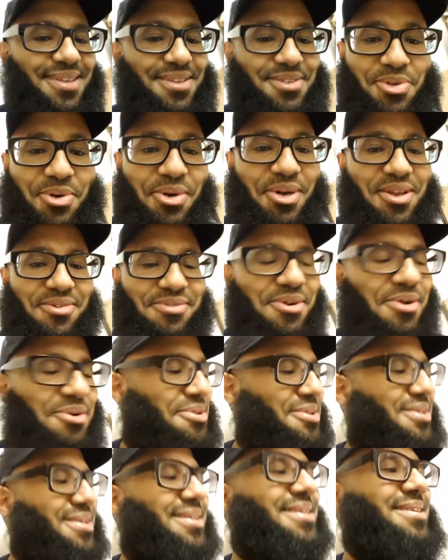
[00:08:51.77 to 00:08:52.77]
Your toilet roll
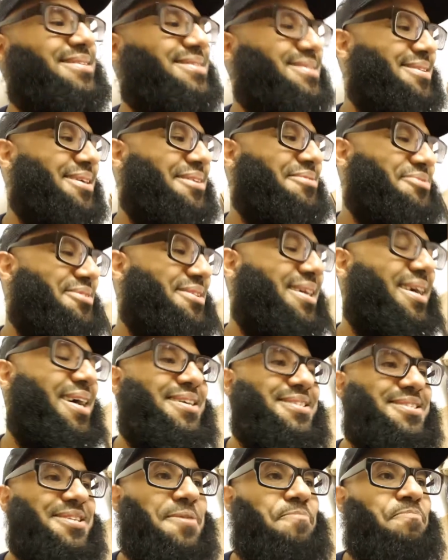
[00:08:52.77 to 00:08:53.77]
good deeds.
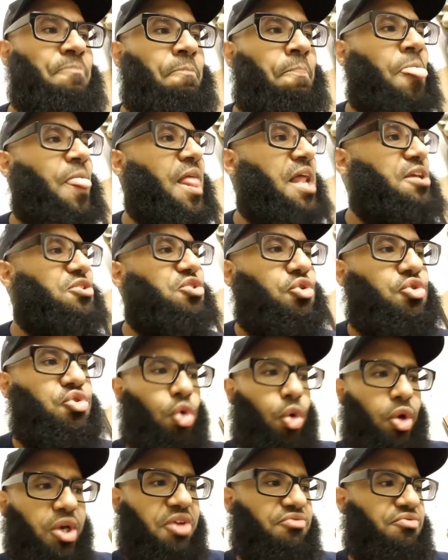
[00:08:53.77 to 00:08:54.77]
Astaghfirullah Azeem. So
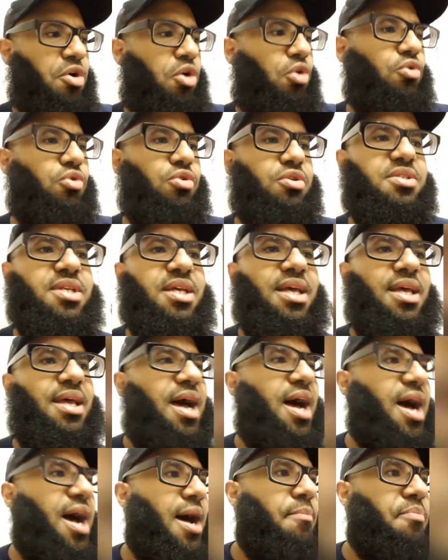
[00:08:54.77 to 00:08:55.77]
toilet rolls,
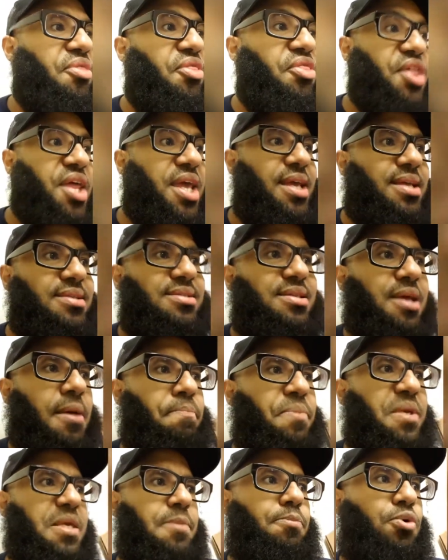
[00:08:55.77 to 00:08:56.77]
things
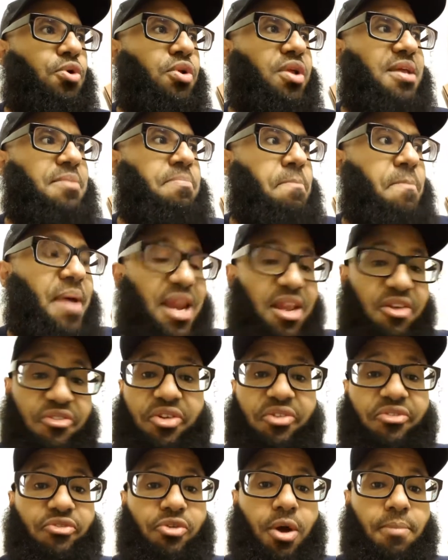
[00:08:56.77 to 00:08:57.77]
that people can
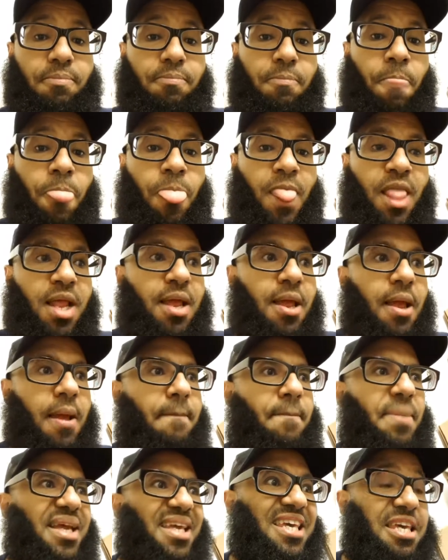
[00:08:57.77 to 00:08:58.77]
benefit from,
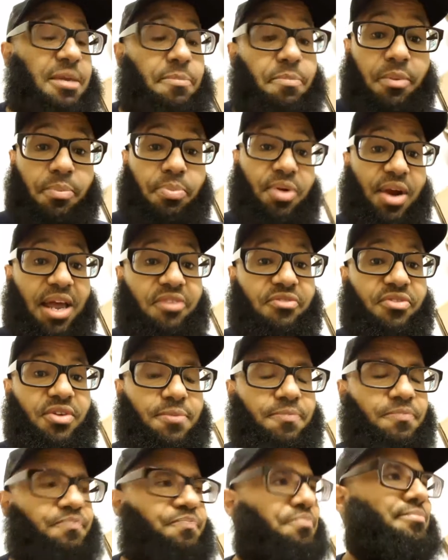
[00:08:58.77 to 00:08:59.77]
but keep it
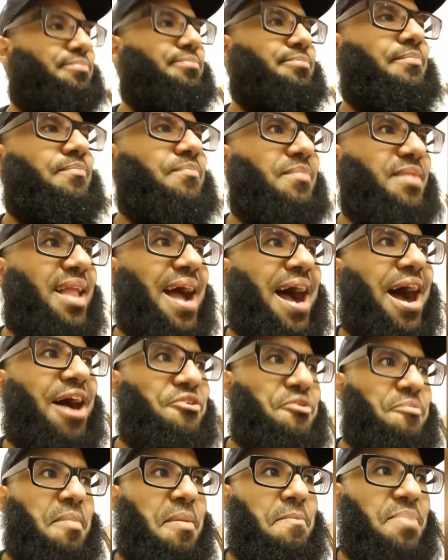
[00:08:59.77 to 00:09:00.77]
private. I
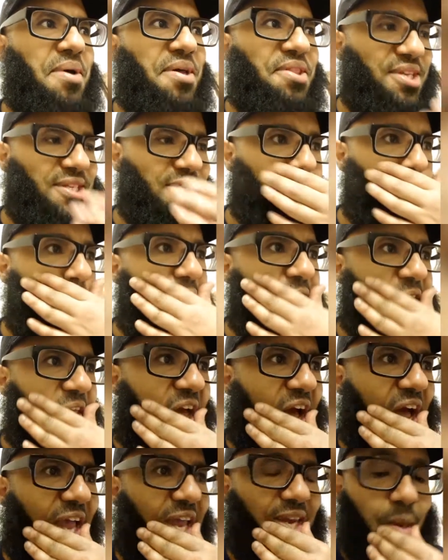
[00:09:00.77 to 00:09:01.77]
remember this one
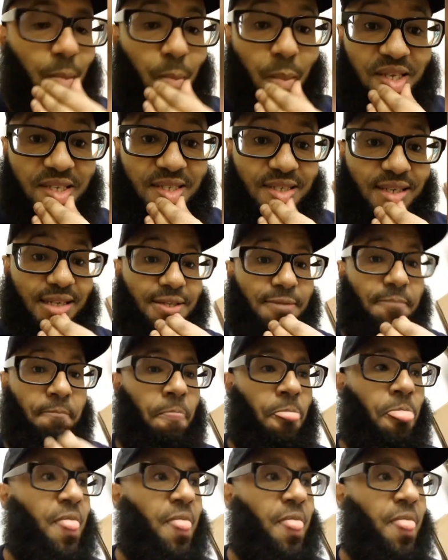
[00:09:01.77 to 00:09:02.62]
guy in the masjid.